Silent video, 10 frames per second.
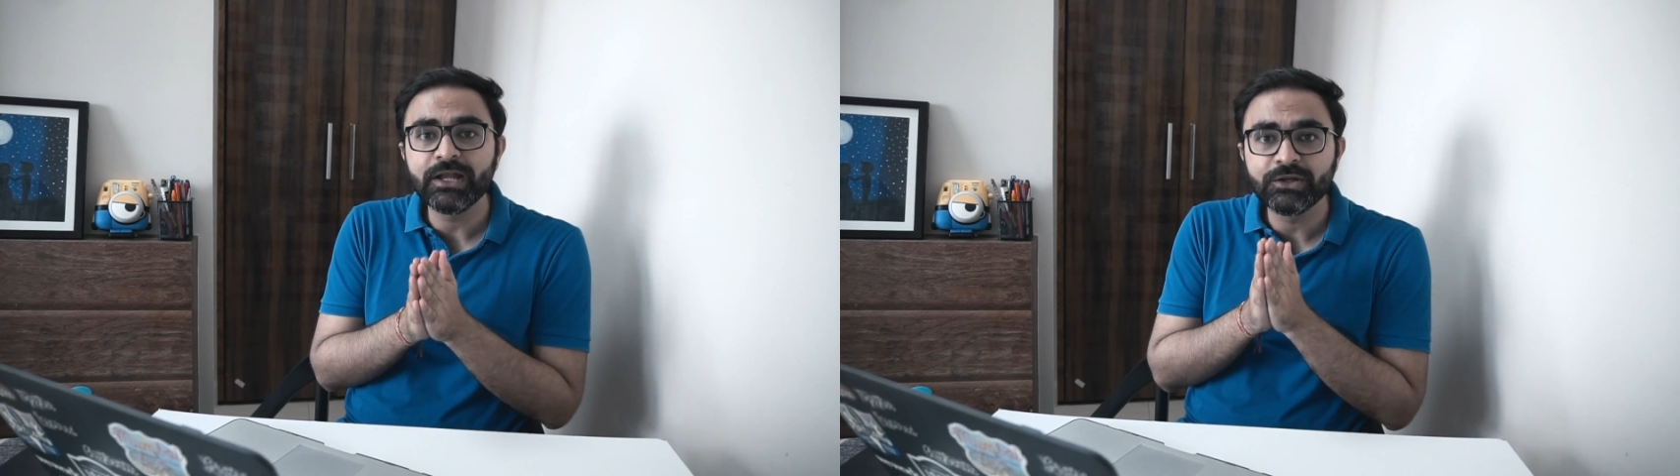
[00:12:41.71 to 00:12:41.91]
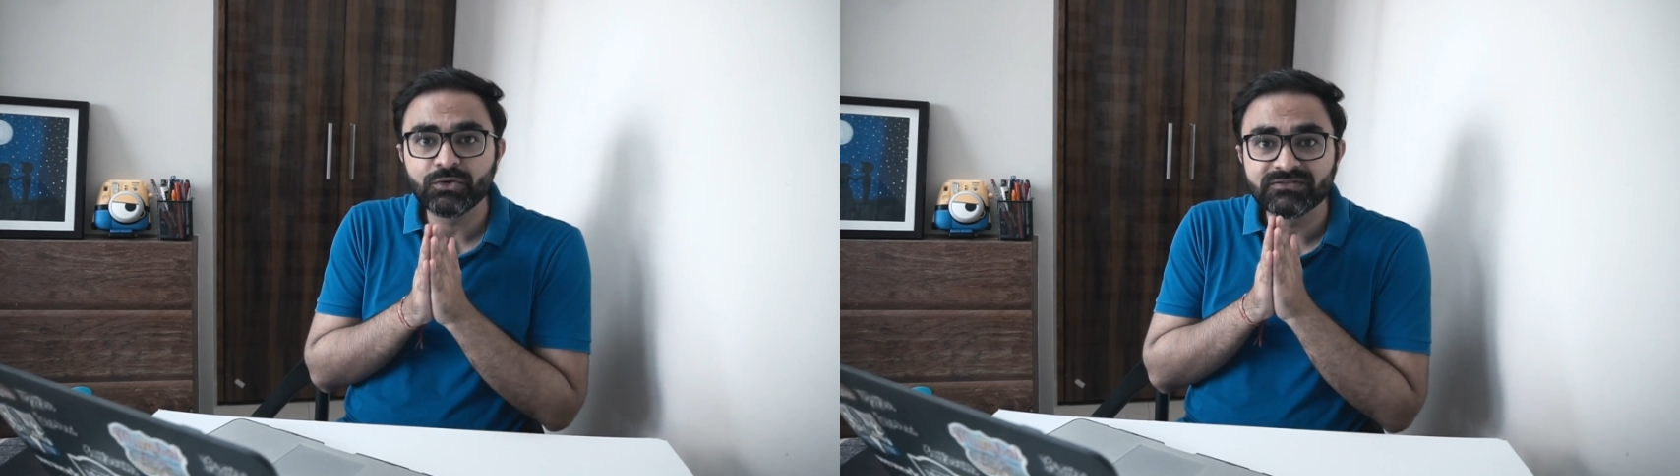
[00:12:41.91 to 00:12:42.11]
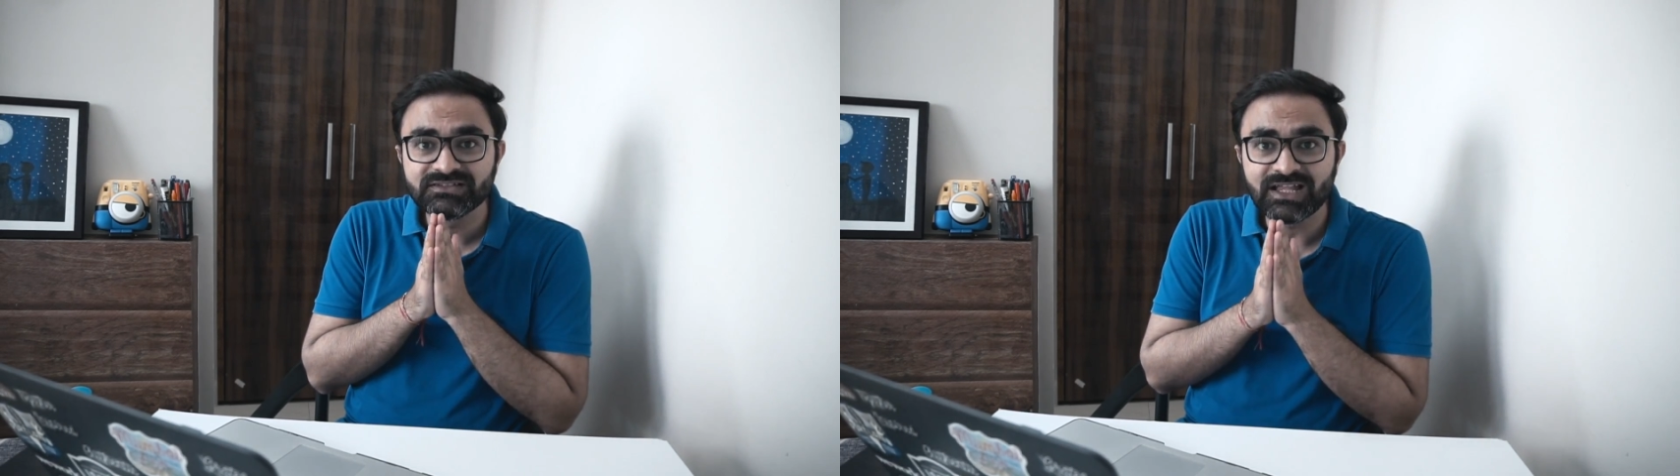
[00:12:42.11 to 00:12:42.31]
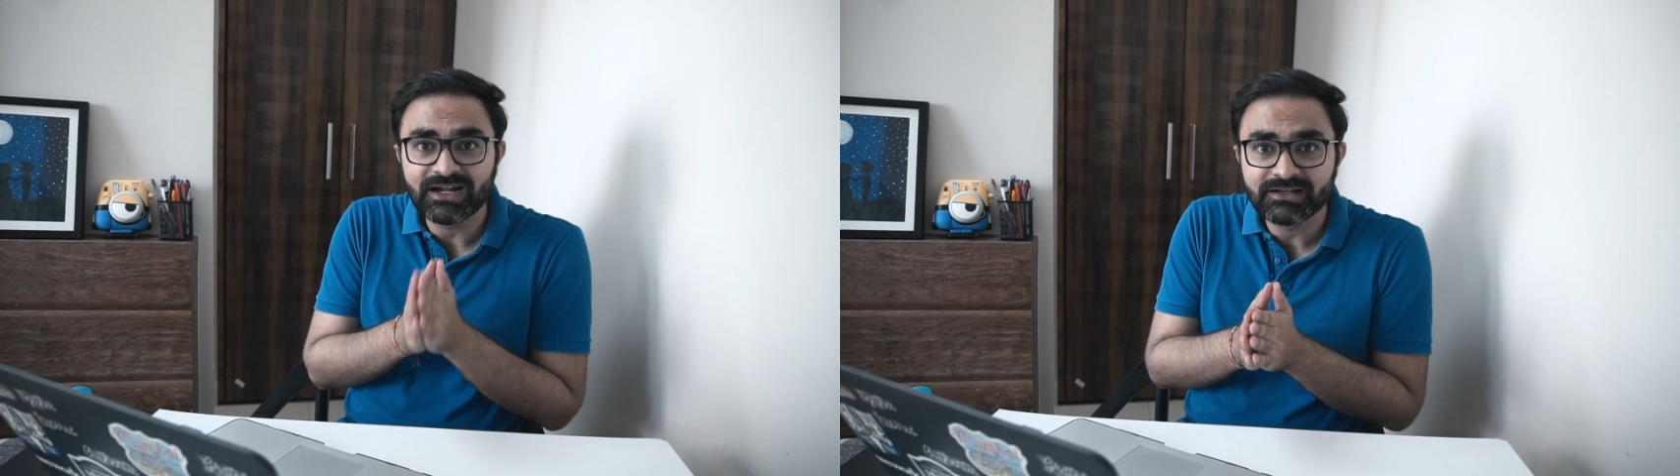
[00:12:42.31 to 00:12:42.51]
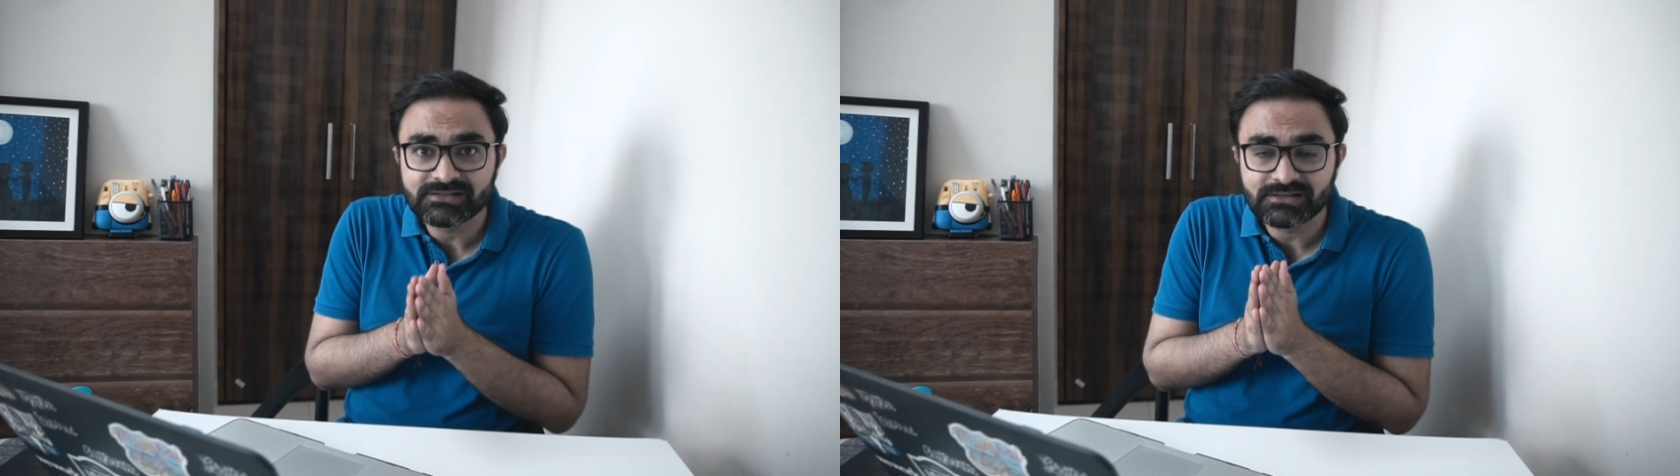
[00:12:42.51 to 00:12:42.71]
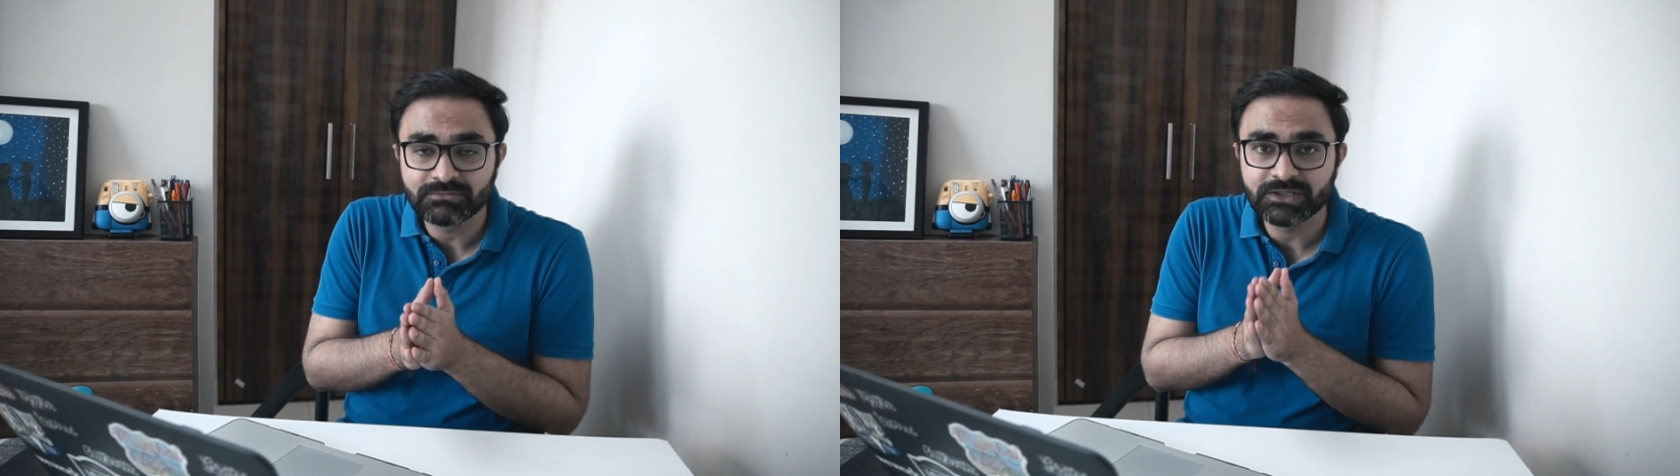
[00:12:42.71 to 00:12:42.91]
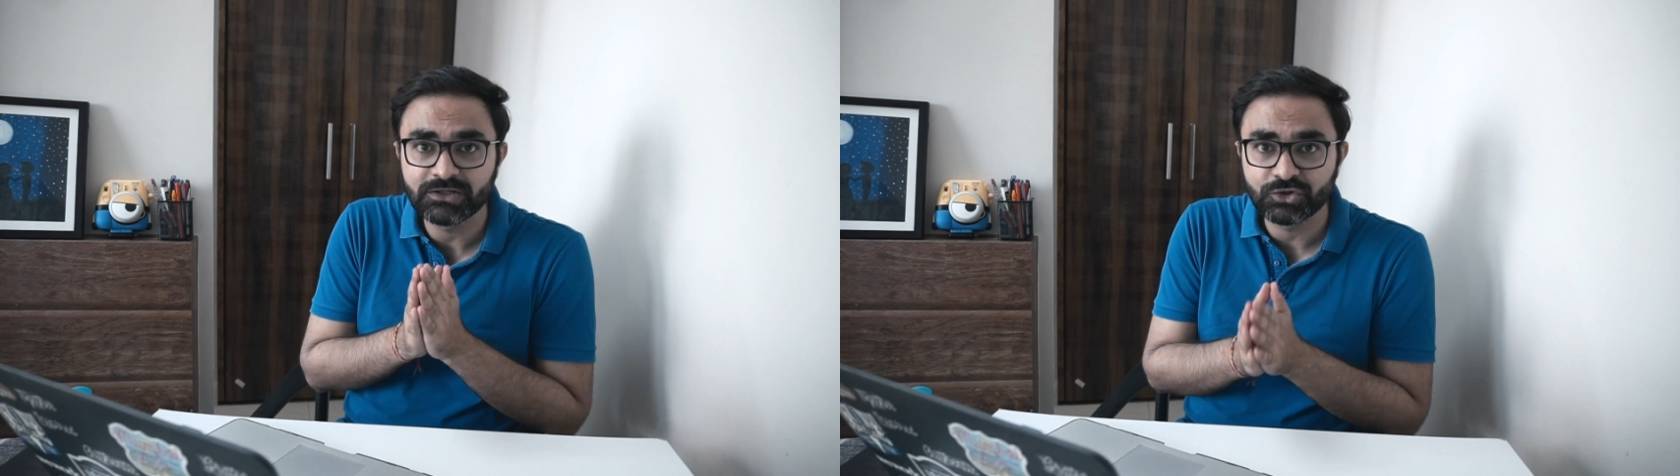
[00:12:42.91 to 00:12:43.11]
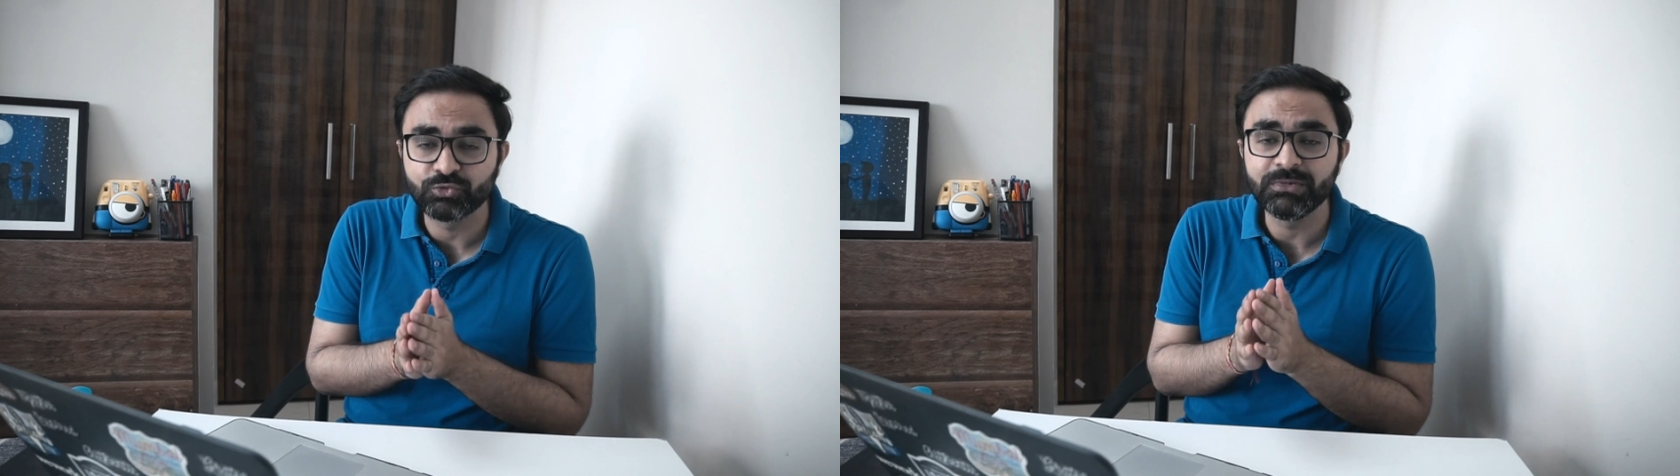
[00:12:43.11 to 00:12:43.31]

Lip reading: that you have started something new.